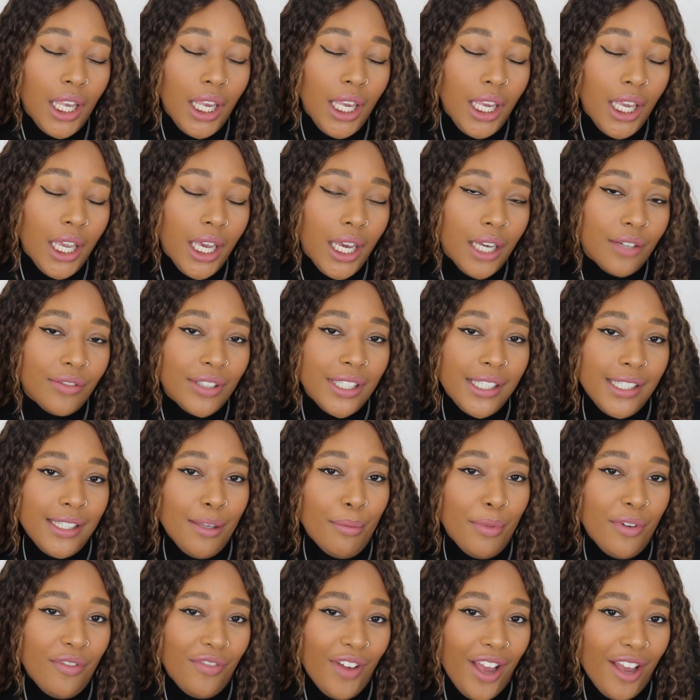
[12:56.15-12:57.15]
Yeah, I think it's
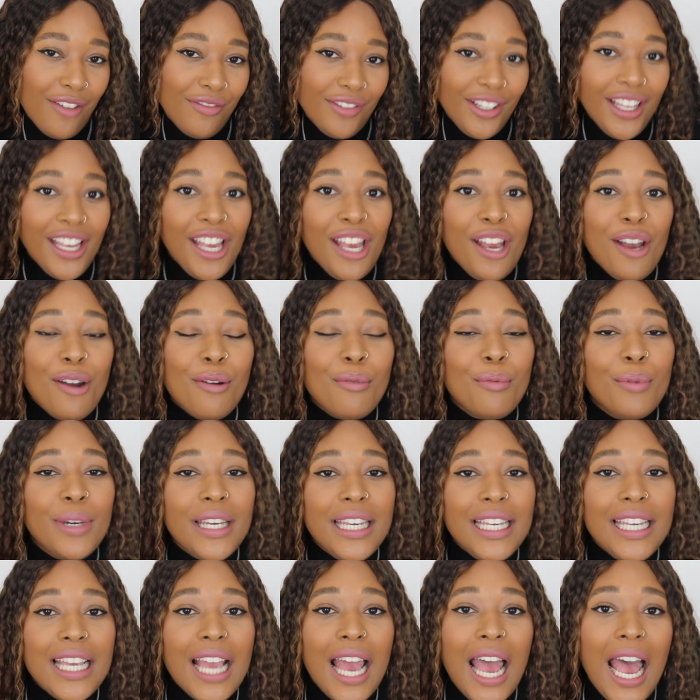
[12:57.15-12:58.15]
number five.
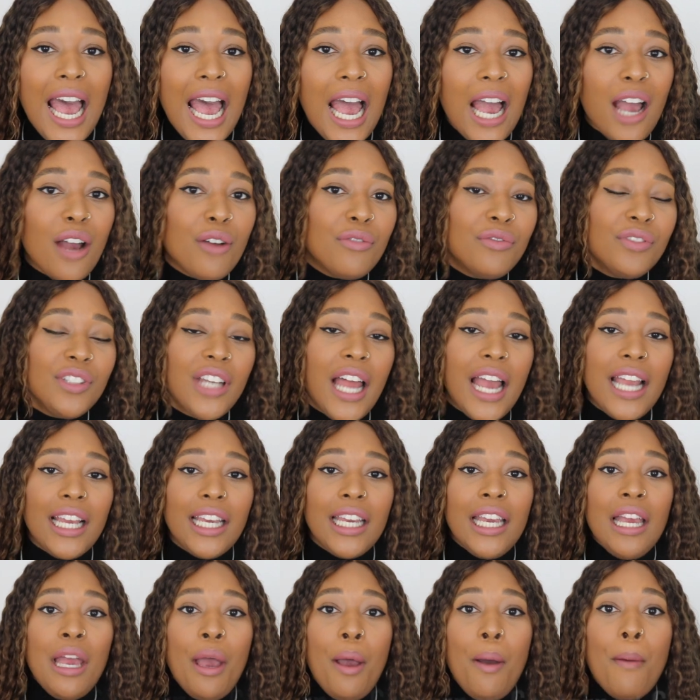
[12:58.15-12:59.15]
We have like